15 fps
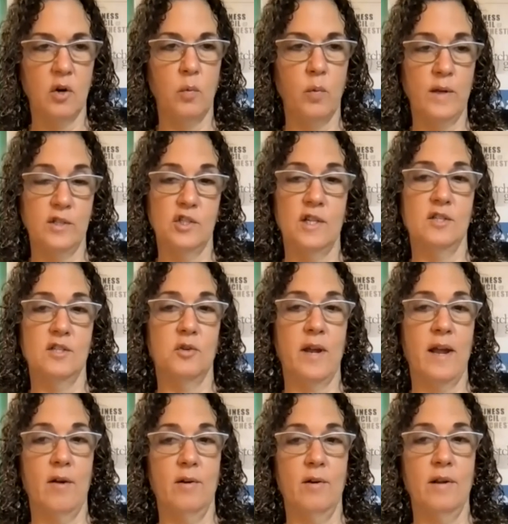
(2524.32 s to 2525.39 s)
and Westchester
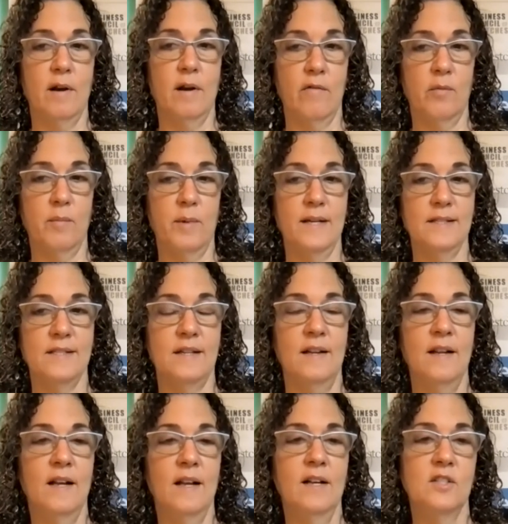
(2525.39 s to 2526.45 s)
County government.
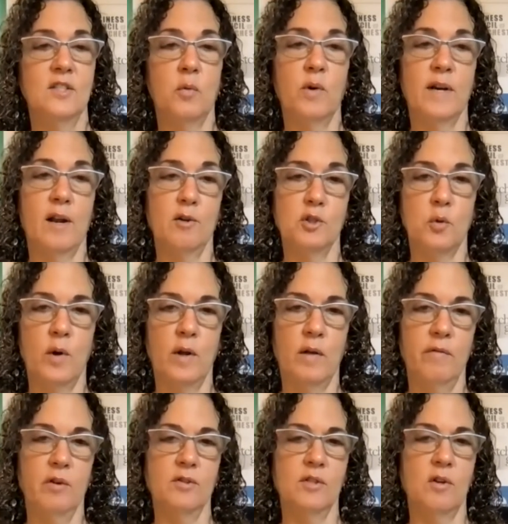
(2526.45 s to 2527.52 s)
So we're now 12
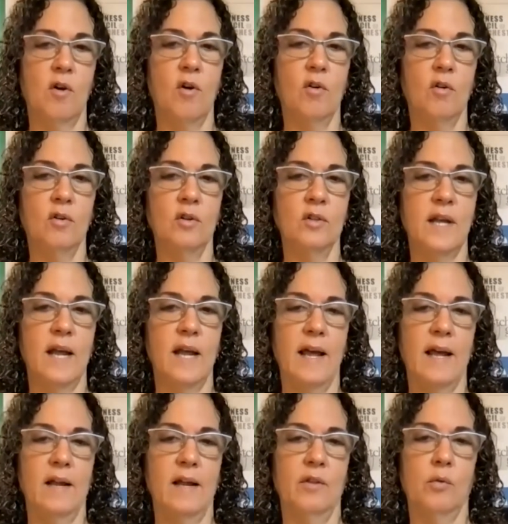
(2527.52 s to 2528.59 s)
years old,
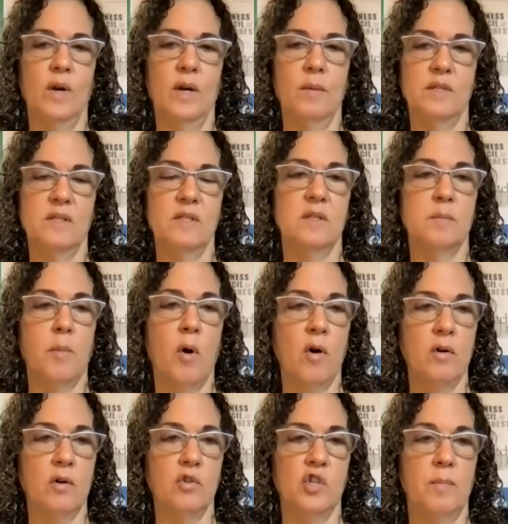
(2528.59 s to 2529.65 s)
and the Green Business
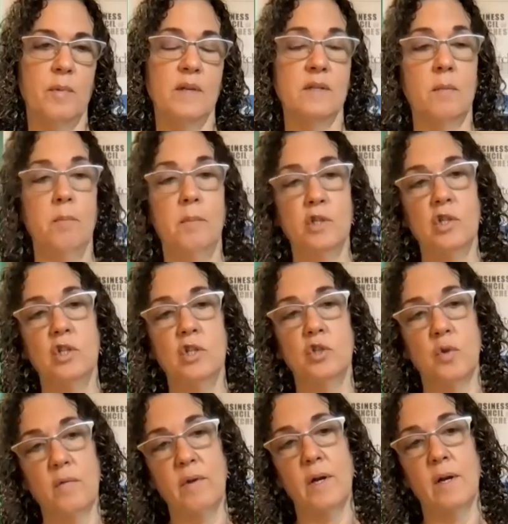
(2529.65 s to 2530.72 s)
Partnership is a
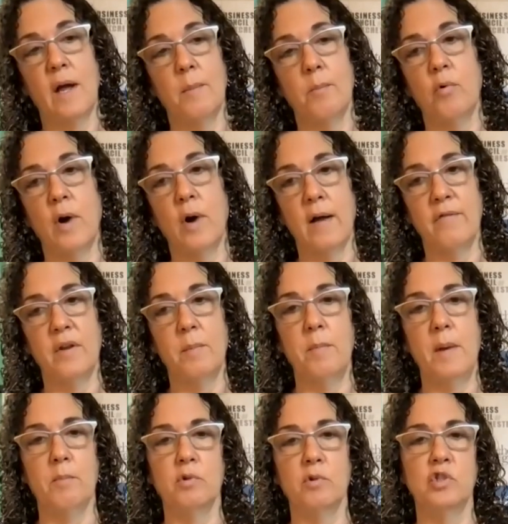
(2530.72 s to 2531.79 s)
mission-driven nonprofit
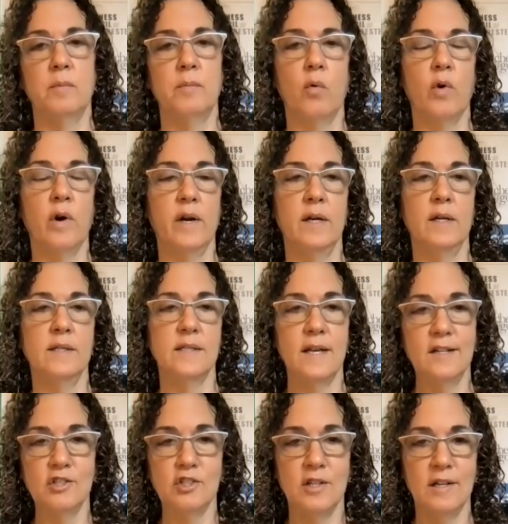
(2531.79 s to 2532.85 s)
membership
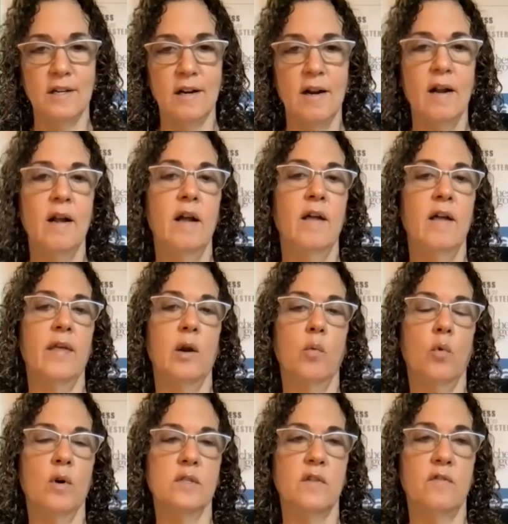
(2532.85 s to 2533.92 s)
organization that
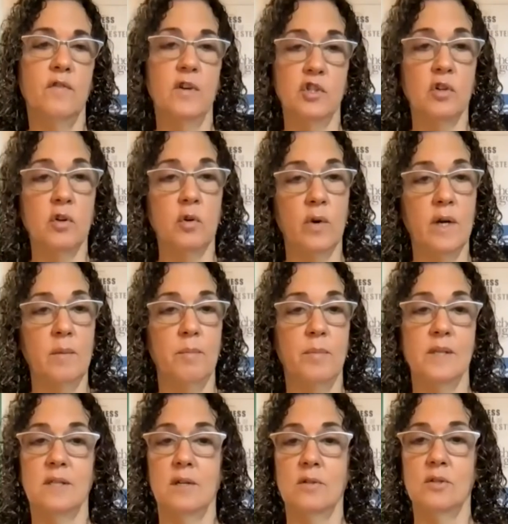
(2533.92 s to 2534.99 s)
awards official green
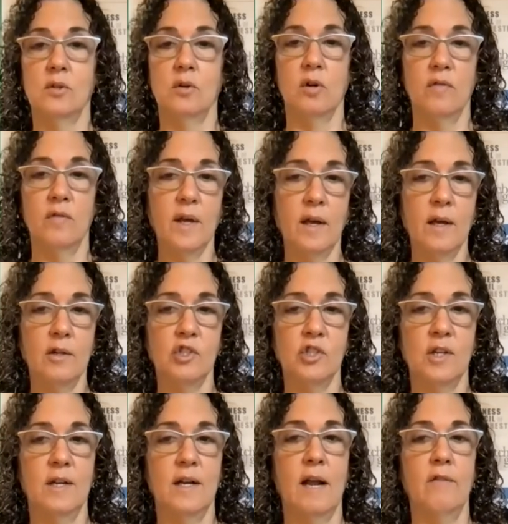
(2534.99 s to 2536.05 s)
business
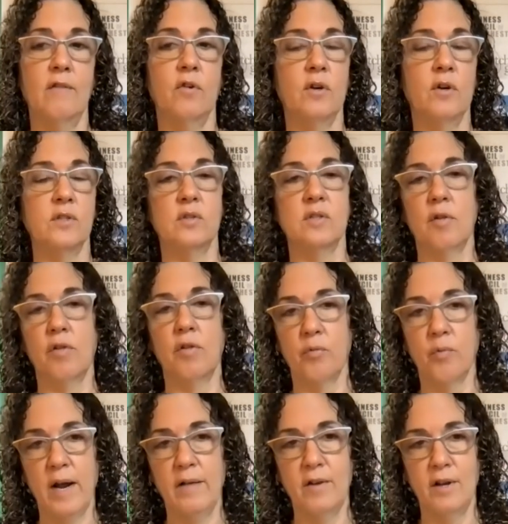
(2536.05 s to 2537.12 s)
certification and fosters a
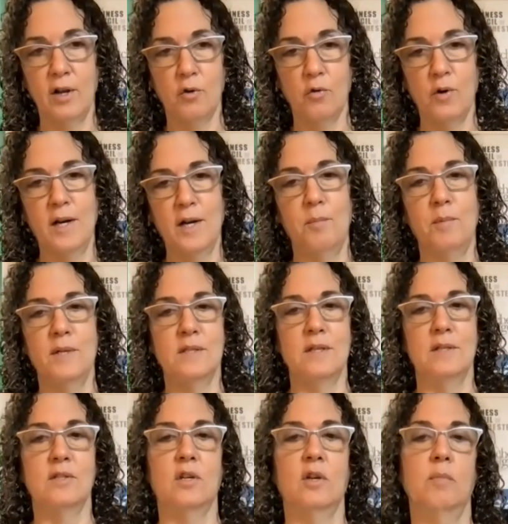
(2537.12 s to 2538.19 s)
thriving green
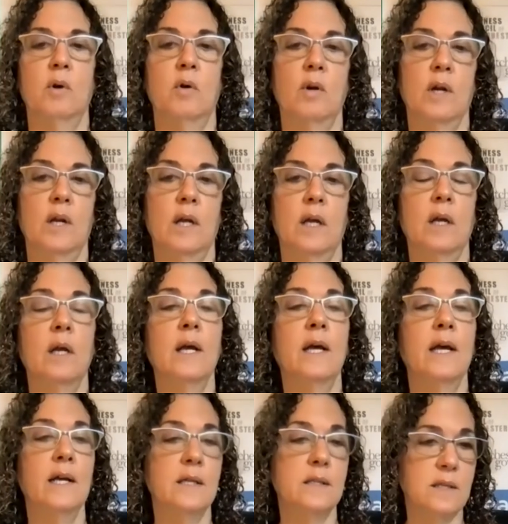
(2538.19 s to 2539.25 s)
business community
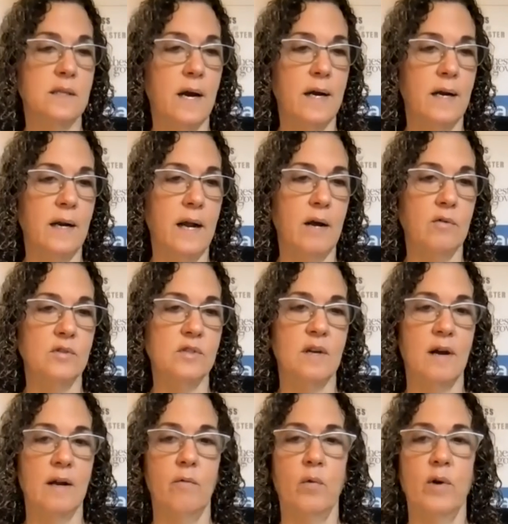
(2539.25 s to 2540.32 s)
inside and
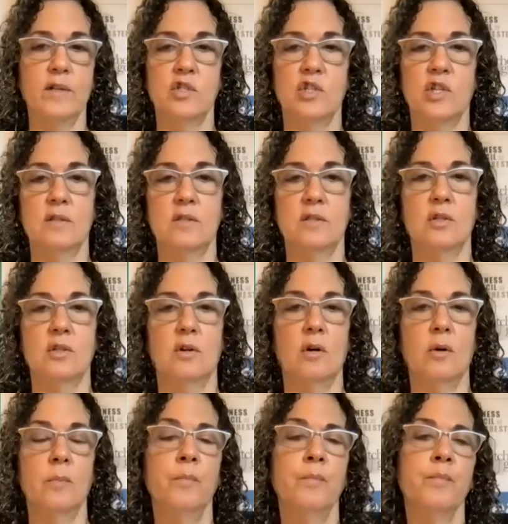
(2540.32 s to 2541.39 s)
outside of
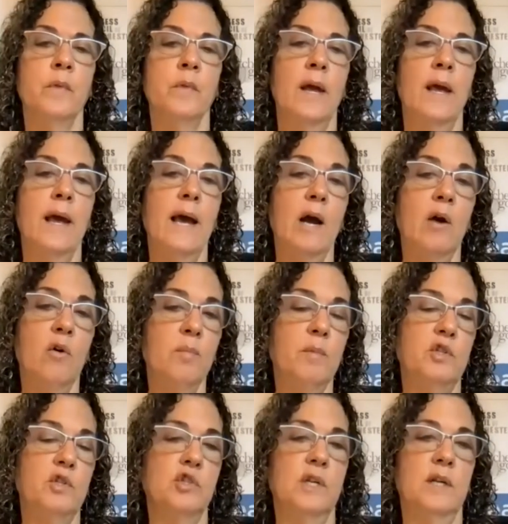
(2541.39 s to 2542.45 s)
Westchester. Our
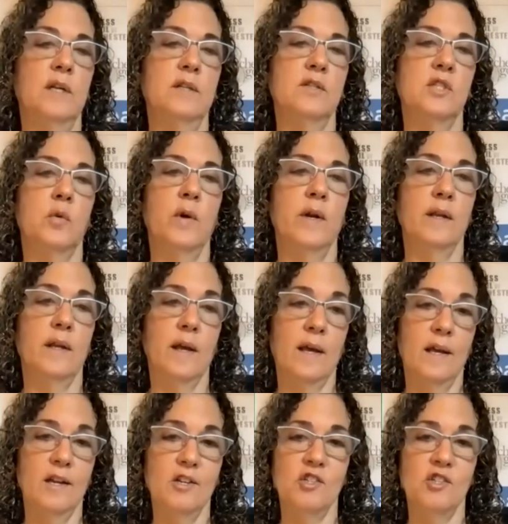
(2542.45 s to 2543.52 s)
mission is to
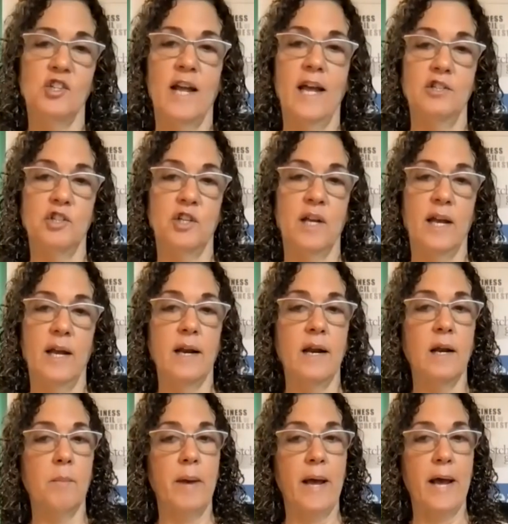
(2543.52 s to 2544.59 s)
engage, educate,
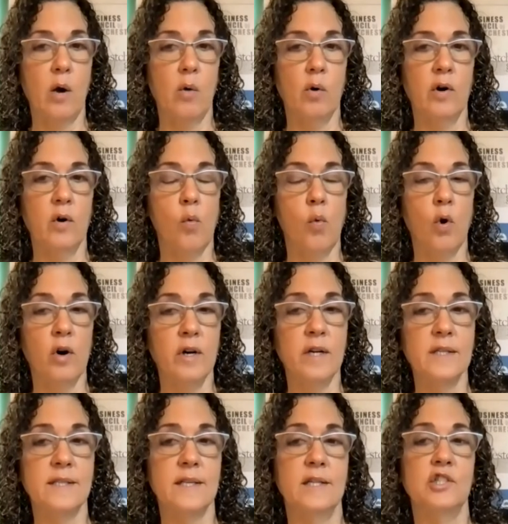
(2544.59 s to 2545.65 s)
and empower
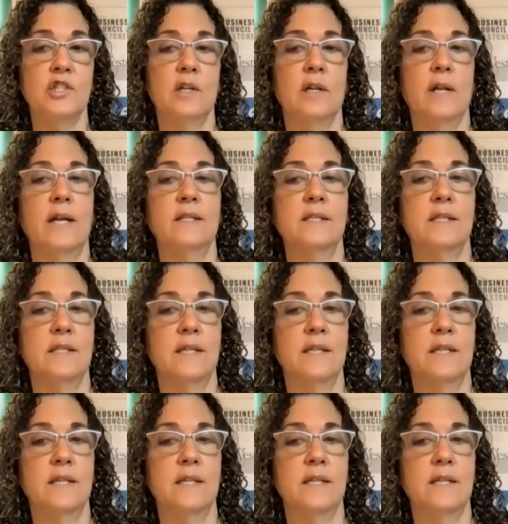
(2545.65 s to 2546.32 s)
organizational and